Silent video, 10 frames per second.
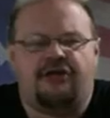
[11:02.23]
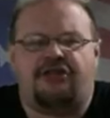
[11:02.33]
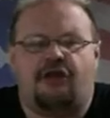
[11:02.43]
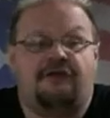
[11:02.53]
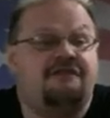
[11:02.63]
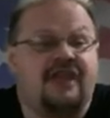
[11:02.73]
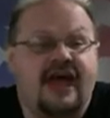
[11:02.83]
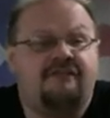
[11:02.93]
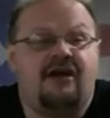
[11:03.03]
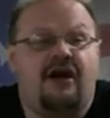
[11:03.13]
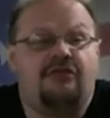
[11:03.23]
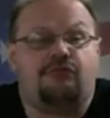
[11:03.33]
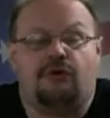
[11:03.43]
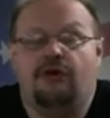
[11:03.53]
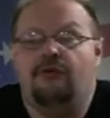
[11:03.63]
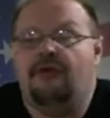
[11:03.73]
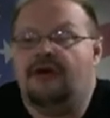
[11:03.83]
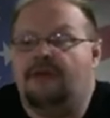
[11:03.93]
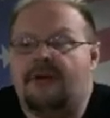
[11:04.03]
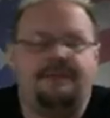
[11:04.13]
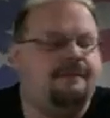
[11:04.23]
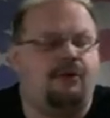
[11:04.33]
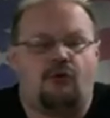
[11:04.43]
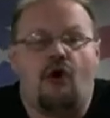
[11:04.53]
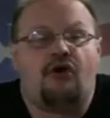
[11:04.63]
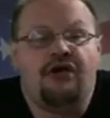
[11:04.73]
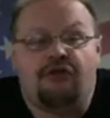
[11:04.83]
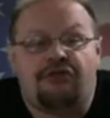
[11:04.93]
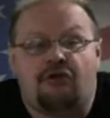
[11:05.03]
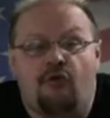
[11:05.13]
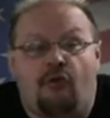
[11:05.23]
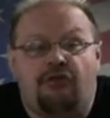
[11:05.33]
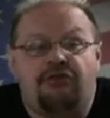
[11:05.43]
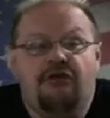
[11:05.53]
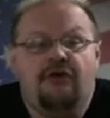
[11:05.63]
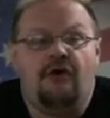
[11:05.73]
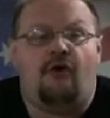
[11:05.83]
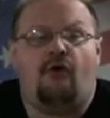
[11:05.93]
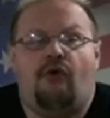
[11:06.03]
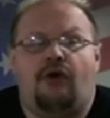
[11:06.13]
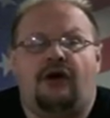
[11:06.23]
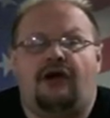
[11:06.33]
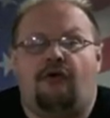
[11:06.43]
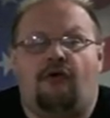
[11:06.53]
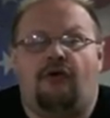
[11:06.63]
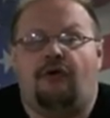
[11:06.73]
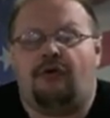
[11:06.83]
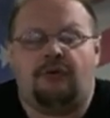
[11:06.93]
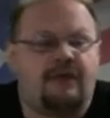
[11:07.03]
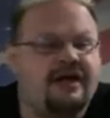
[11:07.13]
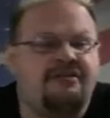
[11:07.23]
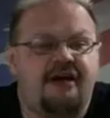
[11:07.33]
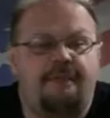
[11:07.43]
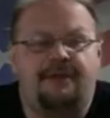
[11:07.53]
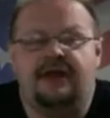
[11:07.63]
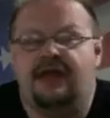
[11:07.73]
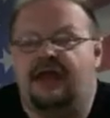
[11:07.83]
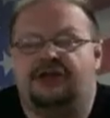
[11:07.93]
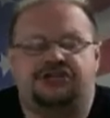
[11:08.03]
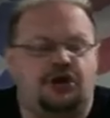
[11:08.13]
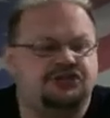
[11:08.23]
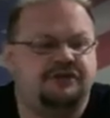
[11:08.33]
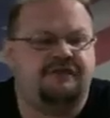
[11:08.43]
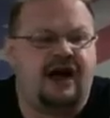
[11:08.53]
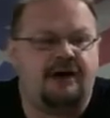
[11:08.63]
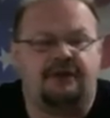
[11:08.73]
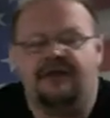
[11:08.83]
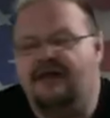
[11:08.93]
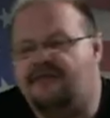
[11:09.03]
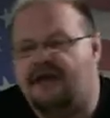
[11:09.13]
conservatives have gone through maybe parochial schools or were raised up in a church environment.